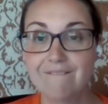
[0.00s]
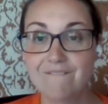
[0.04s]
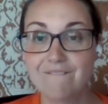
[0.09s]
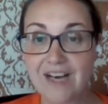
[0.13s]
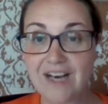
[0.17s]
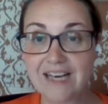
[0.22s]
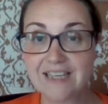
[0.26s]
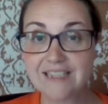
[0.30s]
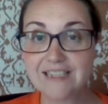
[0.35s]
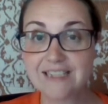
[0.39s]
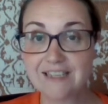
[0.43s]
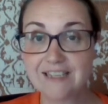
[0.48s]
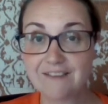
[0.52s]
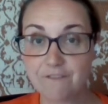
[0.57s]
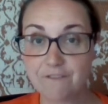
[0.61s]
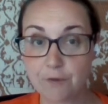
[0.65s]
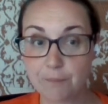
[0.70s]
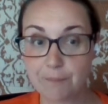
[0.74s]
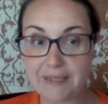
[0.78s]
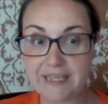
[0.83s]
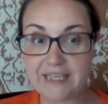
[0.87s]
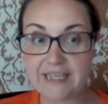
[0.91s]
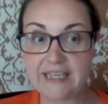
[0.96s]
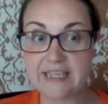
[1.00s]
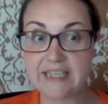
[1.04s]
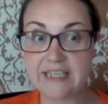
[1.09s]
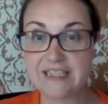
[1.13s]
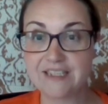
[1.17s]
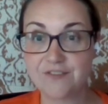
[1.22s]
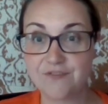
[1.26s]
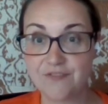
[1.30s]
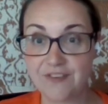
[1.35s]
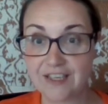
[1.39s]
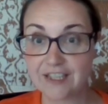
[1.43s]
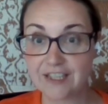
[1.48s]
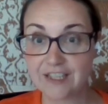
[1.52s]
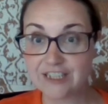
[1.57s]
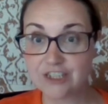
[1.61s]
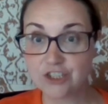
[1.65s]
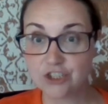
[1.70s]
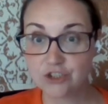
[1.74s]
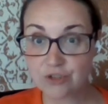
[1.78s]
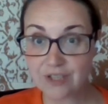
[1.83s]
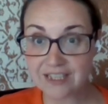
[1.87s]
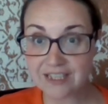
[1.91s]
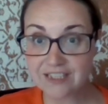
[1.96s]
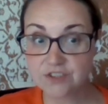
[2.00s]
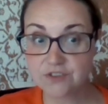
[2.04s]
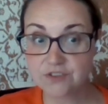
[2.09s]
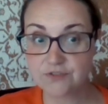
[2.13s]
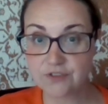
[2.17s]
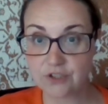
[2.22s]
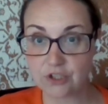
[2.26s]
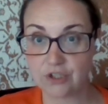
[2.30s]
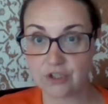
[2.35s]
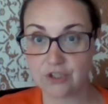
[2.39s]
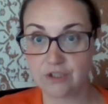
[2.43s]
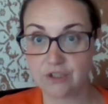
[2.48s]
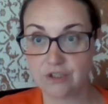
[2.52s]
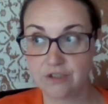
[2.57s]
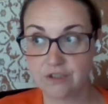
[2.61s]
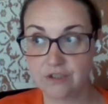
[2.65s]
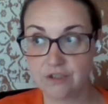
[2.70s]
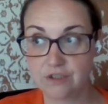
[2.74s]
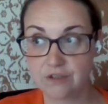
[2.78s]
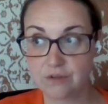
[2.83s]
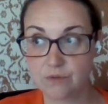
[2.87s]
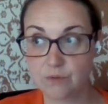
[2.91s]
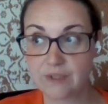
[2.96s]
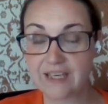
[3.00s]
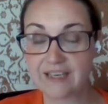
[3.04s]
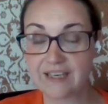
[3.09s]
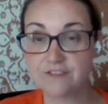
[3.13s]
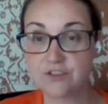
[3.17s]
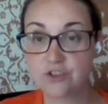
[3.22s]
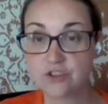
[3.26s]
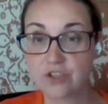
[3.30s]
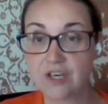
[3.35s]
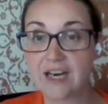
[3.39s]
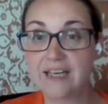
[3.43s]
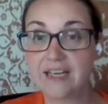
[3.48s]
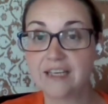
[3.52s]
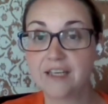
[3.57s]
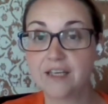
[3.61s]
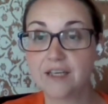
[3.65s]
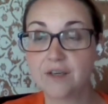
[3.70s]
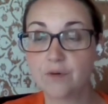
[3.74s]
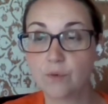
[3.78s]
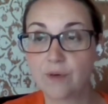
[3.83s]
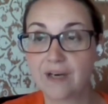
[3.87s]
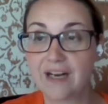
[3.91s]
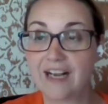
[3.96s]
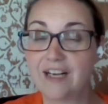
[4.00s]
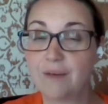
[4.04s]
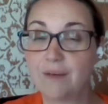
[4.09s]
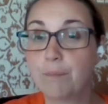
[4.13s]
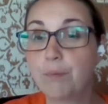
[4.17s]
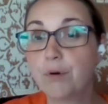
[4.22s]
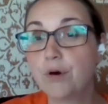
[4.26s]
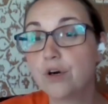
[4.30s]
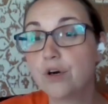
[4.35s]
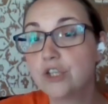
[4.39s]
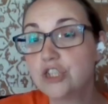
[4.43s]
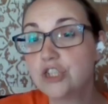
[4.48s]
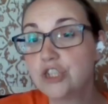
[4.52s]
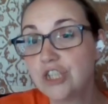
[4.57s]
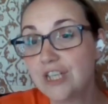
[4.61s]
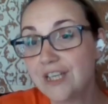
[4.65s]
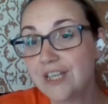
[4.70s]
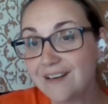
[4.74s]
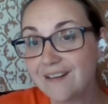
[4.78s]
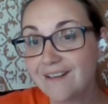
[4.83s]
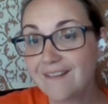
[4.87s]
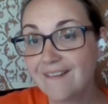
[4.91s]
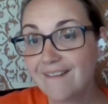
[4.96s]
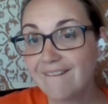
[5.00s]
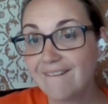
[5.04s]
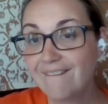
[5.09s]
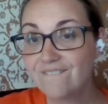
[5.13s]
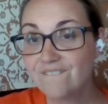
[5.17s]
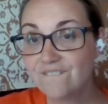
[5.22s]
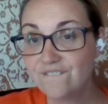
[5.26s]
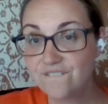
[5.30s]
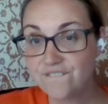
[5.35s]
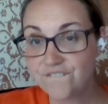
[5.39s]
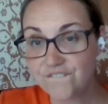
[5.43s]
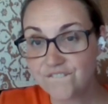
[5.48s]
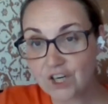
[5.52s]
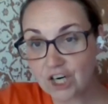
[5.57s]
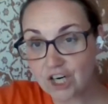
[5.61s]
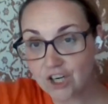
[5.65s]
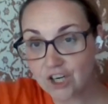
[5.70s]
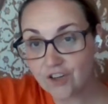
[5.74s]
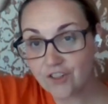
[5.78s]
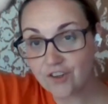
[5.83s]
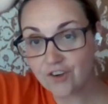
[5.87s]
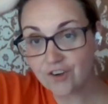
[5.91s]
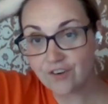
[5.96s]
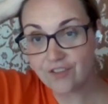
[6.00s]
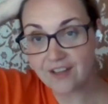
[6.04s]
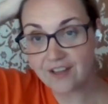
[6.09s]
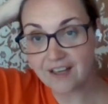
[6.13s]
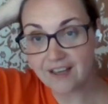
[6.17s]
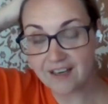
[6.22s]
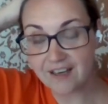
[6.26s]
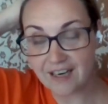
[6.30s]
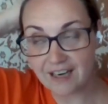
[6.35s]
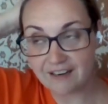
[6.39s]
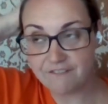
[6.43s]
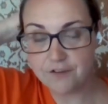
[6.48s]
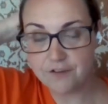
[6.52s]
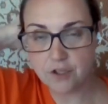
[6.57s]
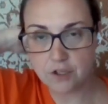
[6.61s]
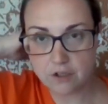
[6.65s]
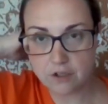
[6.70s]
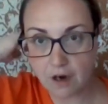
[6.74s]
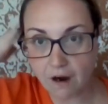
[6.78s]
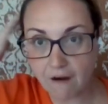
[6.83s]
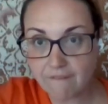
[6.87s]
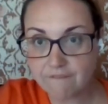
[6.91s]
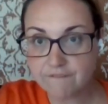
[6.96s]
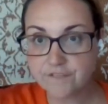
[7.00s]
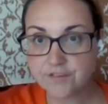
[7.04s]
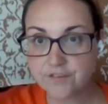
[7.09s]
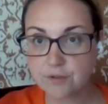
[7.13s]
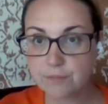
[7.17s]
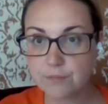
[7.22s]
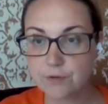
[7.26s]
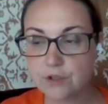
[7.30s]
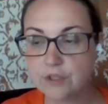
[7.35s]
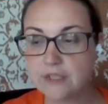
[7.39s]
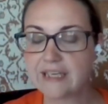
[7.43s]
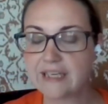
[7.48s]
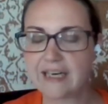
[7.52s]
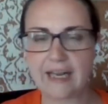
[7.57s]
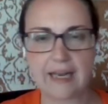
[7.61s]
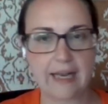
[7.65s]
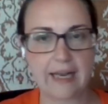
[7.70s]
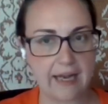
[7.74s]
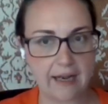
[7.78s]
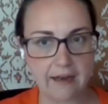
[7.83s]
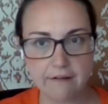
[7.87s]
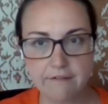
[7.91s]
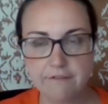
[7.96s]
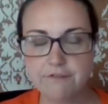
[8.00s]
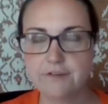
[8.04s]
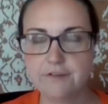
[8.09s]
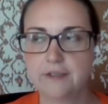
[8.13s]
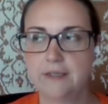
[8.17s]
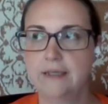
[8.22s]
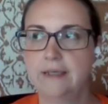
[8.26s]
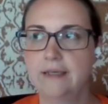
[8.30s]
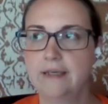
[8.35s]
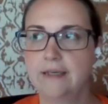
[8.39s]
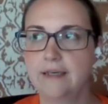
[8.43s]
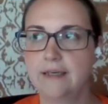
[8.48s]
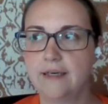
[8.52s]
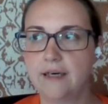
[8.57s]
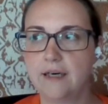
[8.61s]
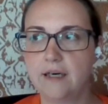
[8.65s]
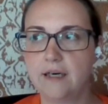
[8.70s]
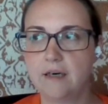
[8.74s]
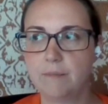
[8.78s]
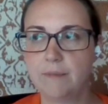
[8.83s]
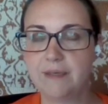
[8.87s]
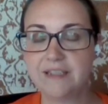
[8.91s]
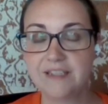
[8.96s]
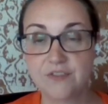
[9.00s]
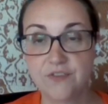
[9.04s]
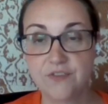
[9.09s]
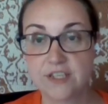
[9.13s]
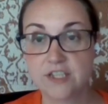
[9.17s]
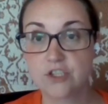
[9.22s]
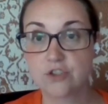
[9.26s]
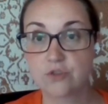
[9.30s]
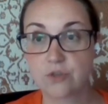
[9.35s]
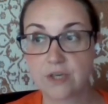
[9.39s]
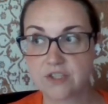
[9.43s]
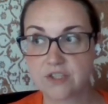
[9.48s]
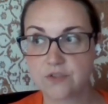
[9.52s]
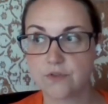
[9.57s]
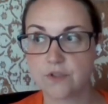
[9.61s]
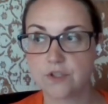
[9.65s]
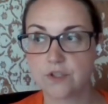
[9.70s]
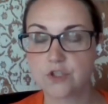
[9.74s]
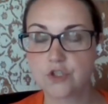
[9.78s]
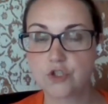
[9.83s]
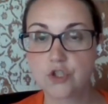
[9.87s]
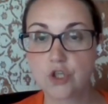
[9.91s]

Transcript: Fasting for me is very stressful when I've tried it, when I push it farther than I feel comfortable. And I have, um, it's very stressful.